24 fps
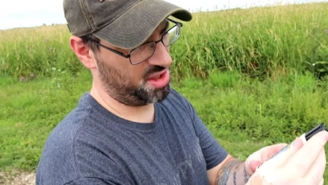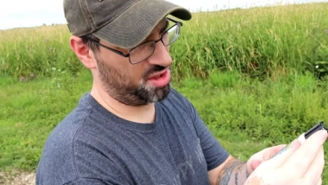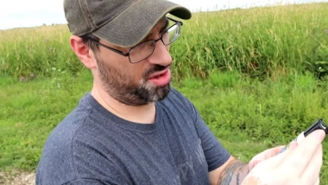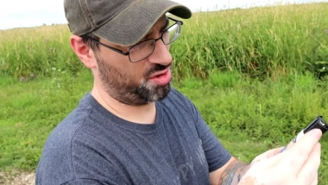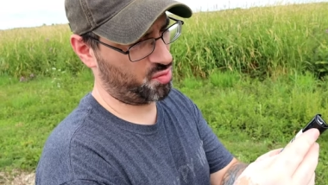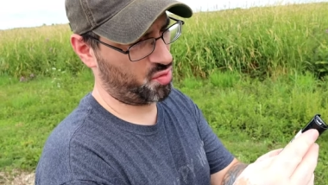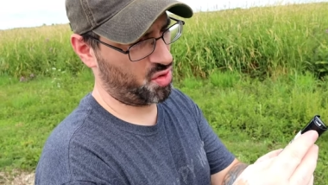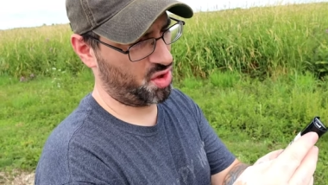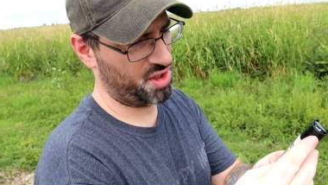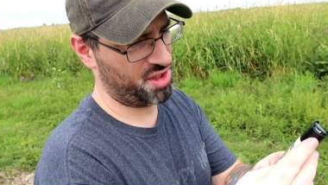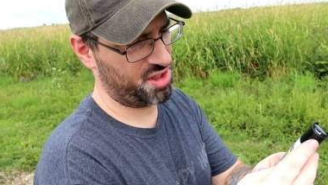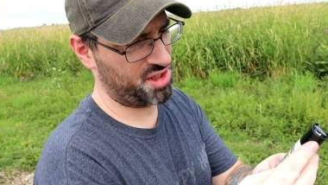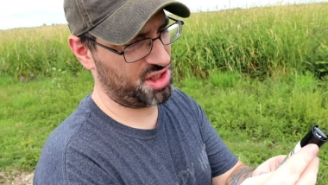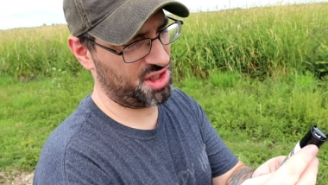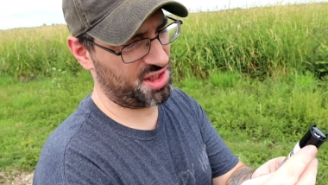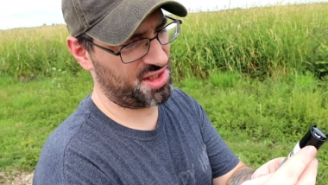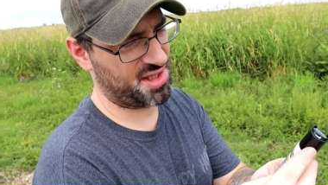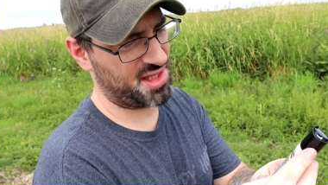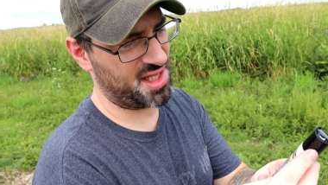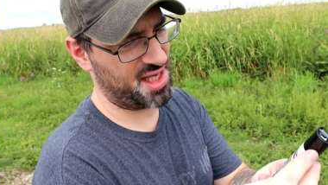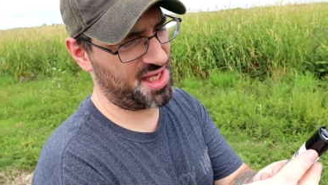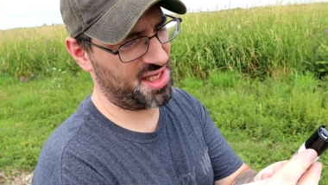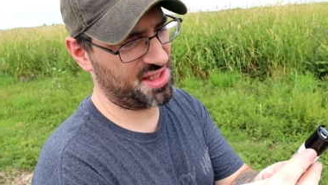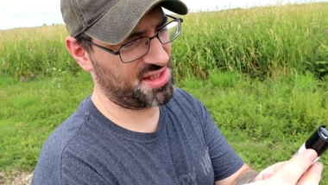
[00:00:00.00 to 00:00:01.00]
Been hearing really
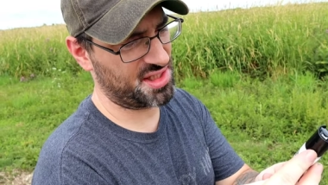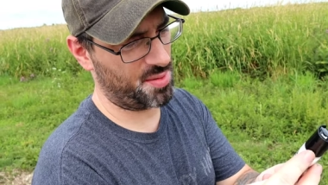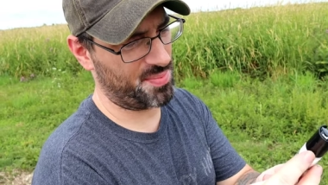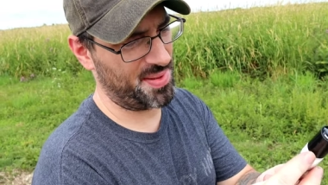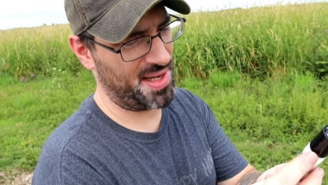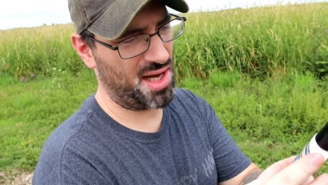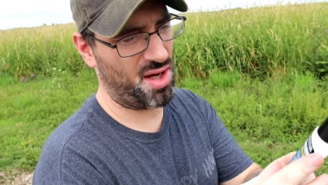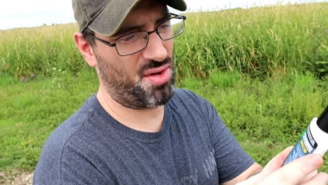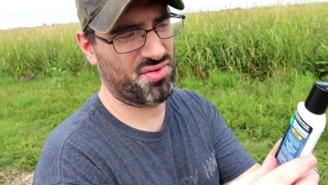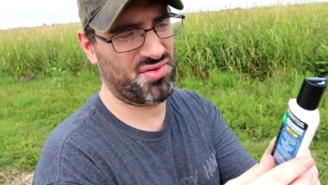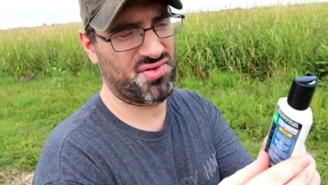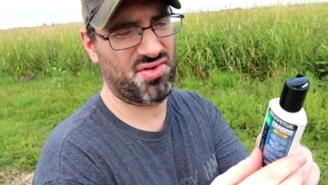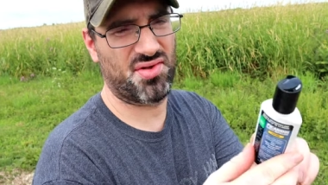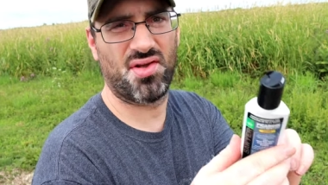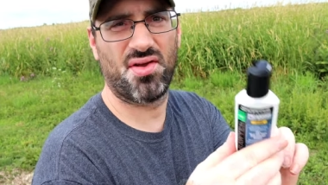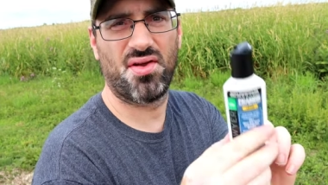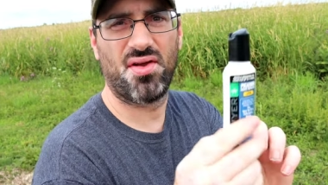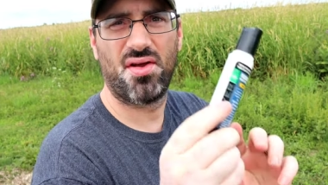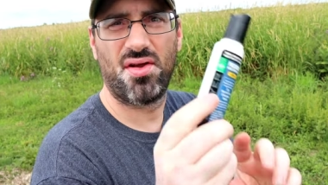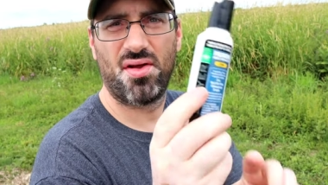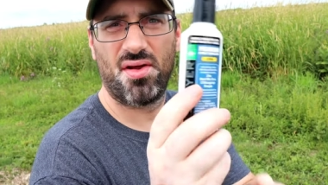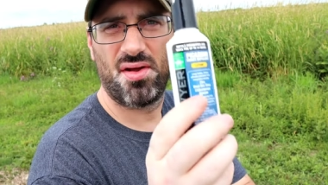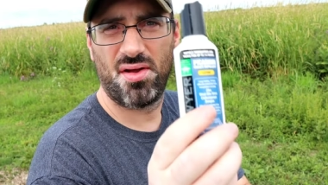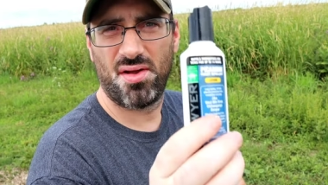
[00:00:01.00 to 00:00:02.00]
good things about
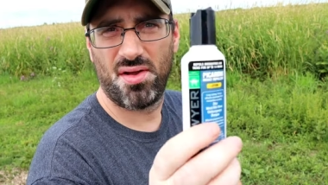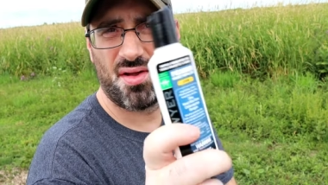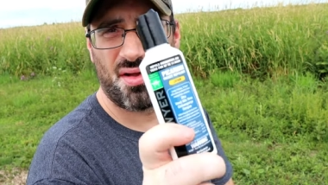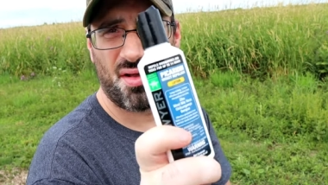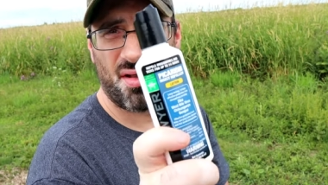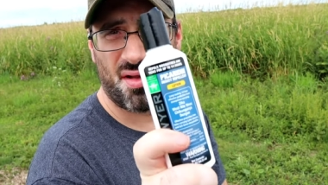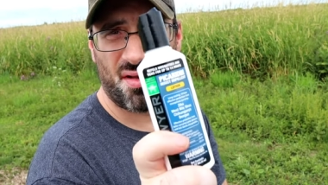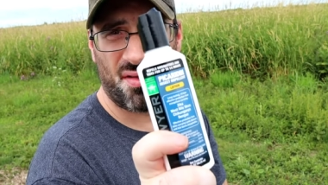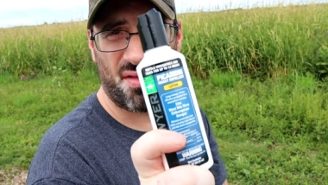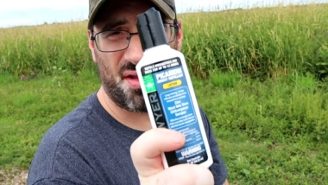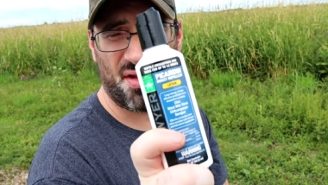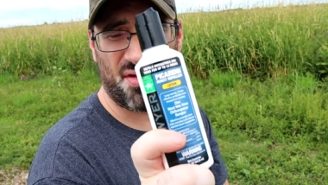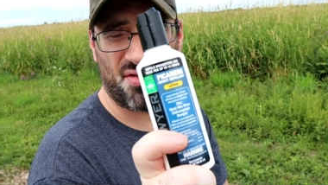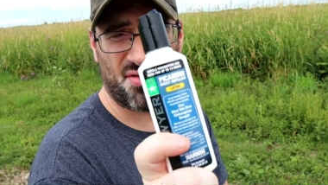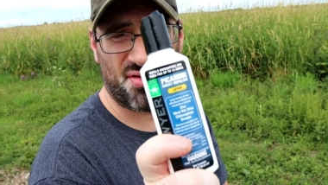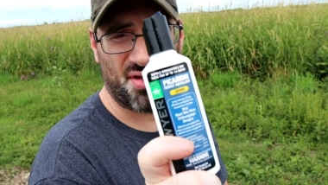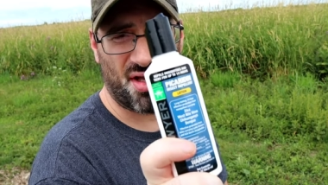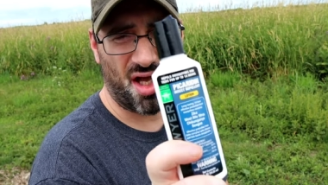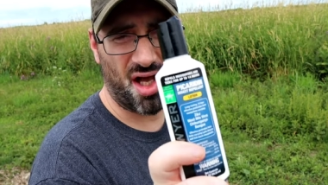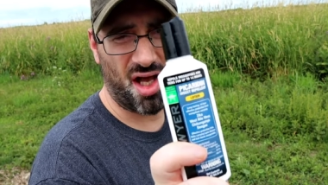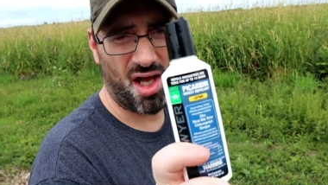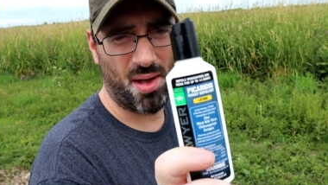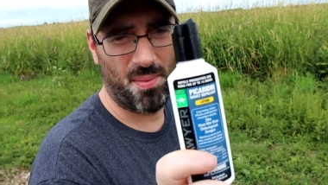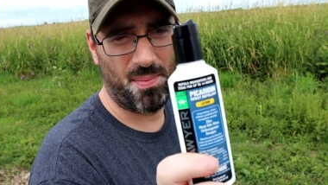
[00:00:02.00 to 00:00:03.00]
this
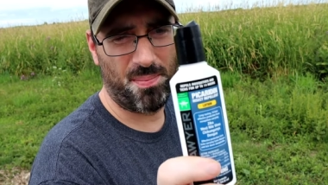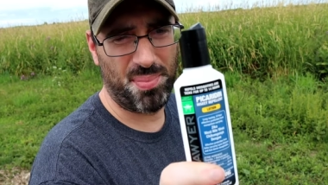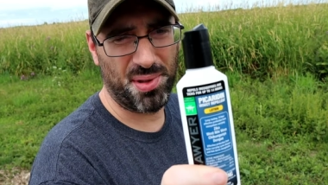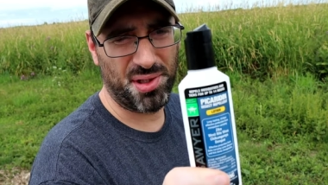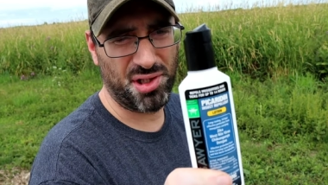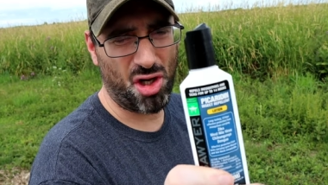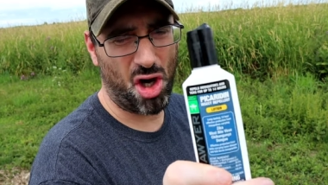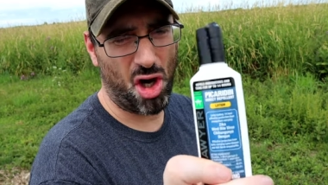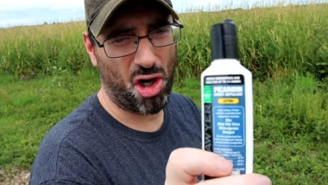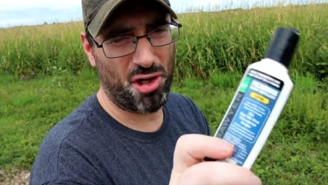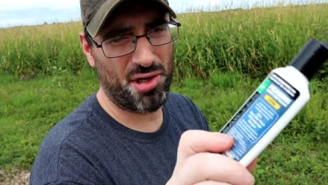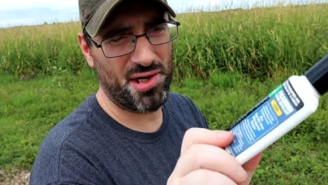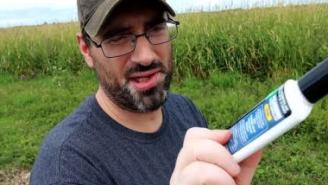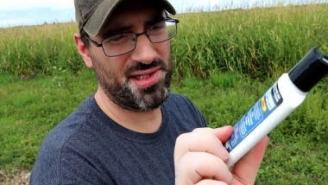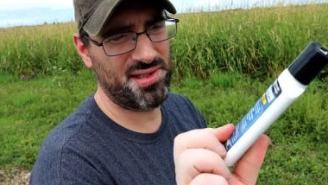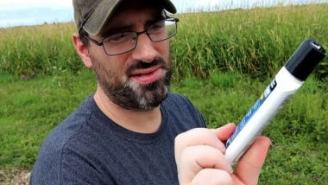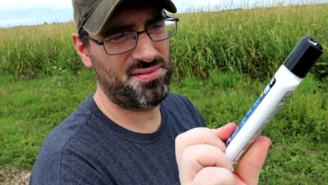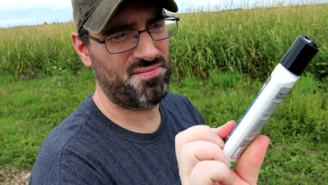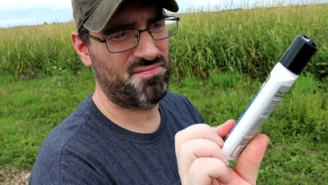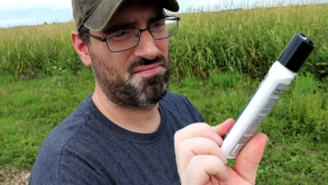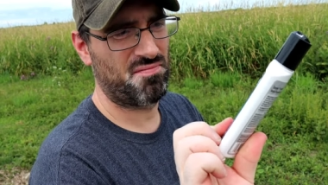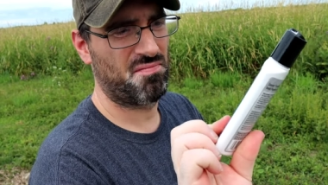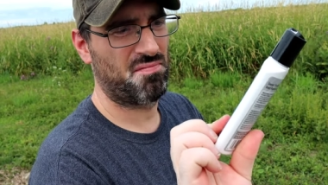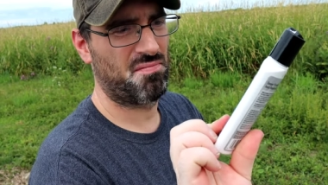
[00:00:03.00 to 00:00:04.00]
uh,
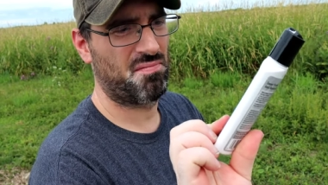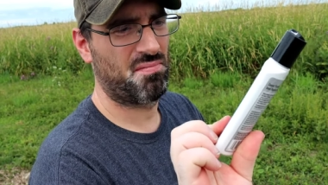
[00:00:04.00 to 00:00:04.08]
Picaridin,